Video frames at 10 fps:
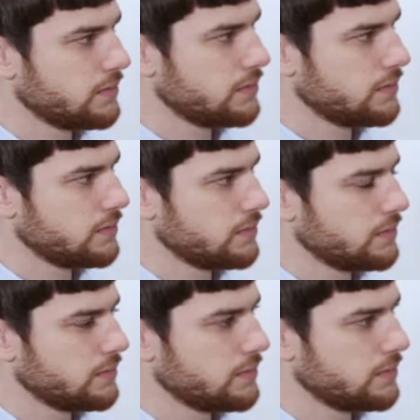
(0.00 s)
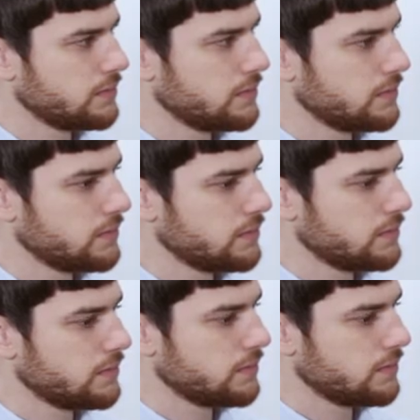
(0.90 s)

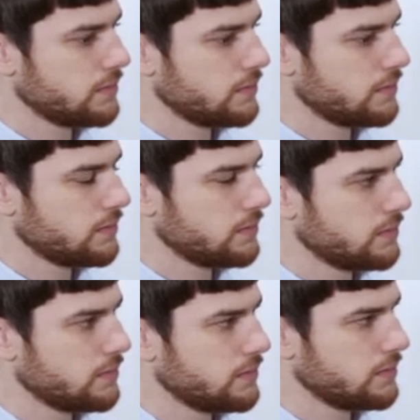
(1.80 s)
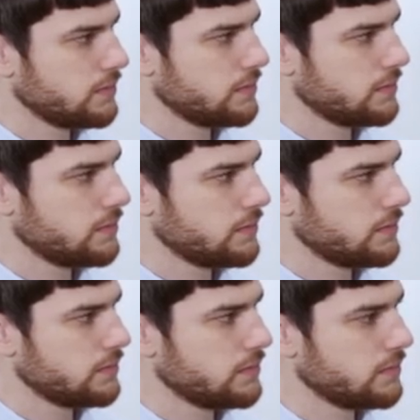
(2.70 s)

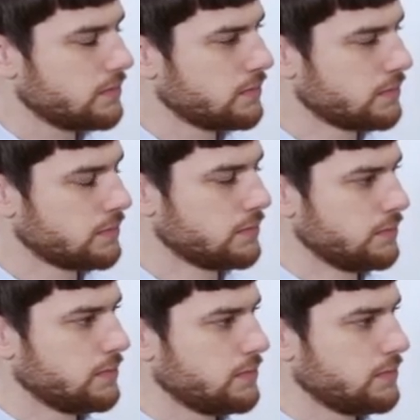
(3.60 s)
The person shown says nothing.